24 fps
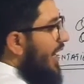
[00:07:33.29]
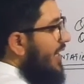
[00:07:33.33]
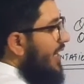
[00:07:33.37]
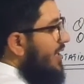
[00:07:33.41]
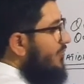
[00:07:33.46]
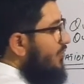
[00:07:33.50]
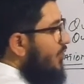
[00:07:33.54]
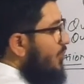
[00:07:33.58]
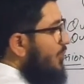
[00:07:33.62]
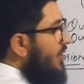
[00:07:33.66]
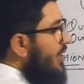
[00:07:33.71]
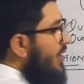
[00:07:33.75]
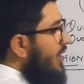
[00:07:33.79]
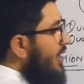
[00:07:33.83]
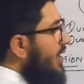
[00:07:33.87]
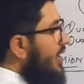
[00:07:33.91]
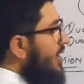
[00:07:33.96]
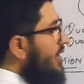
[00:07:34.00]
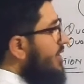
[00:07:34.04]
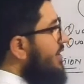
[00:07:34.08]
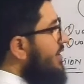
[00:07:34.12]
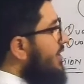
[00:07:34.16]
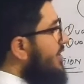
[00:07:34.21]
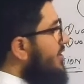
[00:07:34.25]
and from
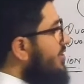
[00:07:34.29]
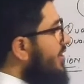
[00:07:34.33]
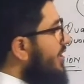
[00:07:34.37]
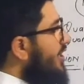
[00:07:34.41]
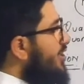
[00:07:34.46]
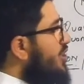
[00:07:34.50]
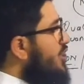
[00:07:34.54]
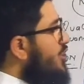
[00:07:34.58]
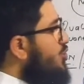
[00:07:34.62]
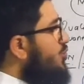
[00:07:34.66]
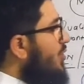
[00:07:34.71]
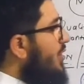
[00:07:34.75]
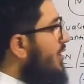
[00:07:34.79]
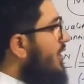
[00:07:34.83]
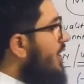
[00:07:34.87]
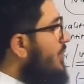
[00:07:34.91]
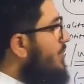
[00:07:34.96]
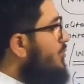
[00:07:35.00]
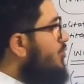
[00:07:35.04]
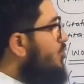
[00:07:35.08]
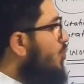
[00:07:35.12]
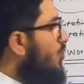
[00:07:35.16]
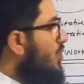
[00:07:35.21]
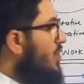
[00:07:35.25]
here these radiations will
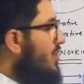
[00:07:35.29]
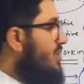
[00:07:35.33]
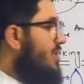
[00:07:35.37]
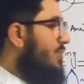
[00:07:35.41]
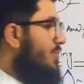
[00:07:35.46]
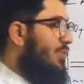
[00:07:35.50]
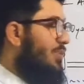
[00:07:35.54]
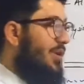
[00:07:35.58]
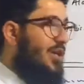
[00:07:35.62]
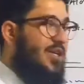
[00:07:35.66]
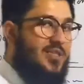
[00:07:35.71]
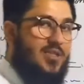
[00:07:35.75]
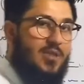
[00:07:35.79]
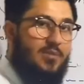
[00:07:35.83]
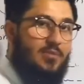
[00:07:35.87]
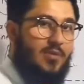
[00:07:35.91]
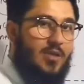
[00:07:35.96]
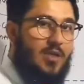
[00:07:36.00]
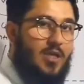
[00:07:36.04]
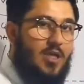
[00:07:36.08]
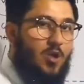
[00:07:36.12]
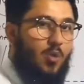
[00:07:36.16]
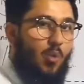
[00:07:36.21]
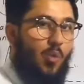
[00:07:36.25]
come towards the
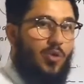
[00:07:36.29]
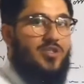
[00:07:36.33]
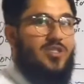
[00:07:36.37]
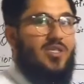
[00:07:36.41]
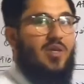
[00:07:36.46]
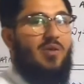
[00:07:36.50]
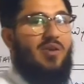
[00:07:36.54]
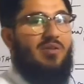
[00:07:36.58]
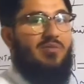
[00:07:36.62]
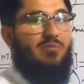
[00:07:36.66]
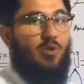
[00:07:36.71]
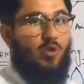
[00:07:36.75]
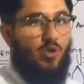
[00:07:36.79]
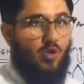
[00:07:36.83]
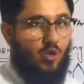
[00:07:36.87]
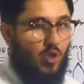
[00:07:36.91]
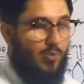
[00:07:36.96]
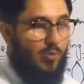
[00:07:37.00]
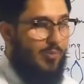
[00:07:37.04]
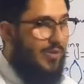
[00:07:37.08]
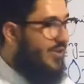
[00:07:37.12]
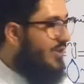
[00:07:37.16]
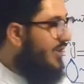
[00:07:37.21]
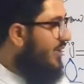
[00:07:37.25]
prism, which is our
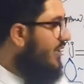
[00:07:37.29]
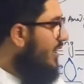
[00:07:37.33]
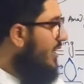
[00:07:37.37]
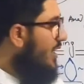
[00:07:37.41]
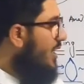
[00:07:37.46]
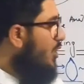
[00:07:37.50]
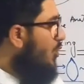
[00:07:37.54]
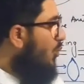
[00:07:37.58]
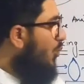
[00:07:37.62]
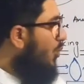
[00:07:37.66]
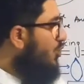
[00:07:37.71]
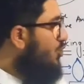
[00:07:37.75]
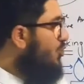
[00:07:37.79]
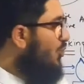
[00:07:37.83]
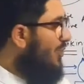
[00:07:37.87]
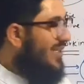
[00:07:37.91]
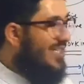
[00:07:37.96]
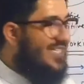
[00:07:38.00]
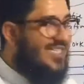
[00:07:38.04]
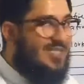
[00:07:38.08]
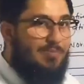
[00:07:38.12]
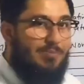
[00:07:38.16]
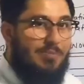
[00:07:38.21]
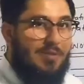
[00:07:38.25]
monochromator,
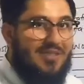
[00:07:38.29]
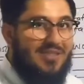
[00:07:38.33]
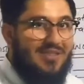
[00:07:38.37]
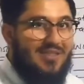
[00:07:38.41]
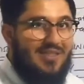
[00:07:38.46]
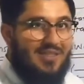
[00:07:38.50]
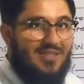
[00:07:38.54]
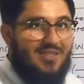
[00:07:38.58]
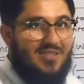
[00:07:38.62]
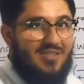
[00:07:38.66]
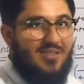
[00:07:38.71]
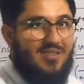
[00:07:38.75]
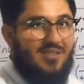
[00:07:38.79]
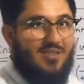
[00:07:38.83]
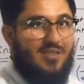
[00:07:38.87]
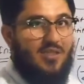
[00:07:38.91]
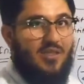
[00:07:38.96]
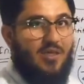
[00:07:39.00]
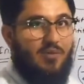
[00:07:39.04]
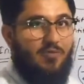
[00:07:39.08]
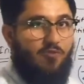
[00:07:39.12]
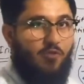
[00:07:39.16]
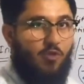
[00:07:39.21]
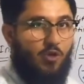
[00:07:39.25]
which will split
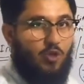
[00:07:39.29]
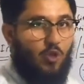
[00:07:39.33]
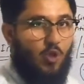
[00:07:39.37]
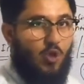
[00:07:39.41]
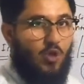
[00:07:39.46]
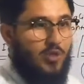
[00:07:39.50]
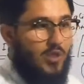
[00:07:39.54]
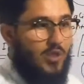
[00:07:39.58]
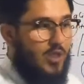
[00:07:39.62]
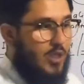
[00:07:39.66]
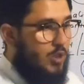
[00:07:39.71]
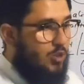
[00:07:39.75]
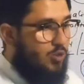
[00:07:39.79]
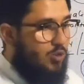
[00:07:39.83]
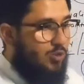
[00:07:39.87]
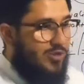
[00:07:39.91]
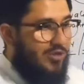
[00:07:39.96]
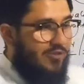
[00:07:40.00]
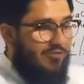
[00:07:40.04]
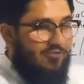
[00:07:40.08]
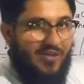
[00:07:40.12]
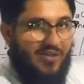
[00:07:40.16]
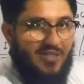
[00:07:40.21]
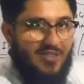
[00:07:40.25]
this photon
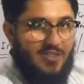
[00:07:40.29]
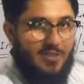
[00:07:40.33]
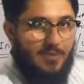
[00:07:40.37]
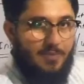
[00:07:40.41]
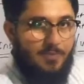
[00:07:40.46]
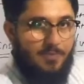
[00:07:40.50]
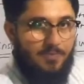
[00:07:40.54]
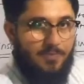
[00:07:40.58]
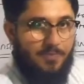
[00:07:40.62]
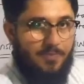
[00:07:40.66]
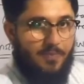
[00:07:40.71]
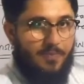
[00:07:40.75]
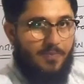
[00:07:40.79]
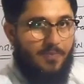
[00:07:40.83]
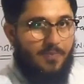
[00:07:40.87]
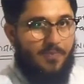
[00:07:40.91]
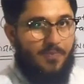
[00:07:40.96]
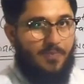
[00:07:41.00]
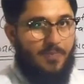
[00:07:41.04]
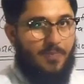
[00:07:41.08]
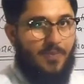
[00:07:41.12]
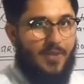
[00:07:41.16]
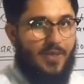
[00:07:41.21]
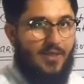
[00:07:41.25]
to different
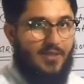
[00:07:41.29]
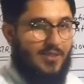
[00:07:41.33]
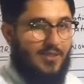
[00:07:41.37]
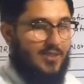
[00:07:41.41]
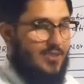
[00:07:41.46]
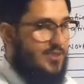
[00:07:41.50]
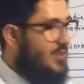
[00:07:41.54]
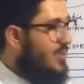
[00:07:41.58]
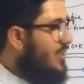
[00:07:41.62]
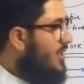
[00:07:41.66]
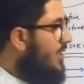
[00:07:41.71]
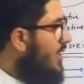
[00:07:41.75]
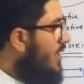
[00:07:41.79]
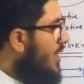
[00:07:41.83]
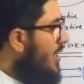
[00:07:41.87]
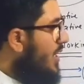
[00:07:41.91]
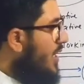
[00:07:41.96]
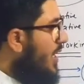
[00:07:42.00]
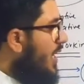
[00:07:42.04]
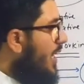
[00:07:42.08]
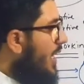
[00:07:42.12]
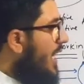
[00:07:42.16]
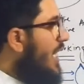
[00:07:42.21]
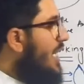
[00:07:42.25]
colors.
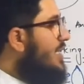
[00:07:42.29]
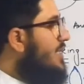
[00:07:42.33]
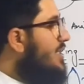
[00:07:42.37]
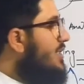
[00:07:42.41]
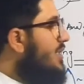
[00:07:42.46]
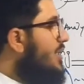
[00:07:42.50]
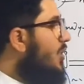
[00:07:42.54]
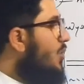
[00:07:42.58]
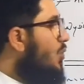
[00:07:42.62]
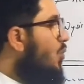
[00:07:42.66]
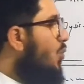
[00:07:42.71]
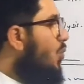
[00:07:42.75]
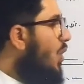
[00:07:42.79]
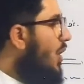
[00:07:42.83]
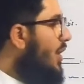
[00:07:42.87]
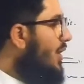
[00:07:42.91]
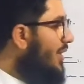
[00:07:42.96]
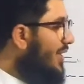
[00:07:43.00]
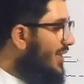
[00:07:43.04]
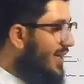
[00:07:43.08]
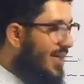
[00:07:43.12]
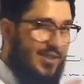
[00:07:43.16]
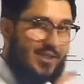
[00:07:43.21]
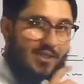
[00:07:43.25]
And
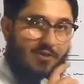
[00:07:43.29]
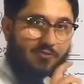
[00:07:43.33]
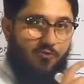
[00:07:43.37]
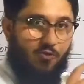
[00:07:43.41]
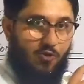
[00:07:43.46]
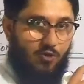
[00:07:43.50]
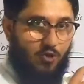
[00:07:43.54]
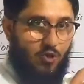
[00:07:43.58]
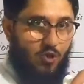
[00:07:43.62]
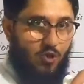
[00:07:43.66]
one color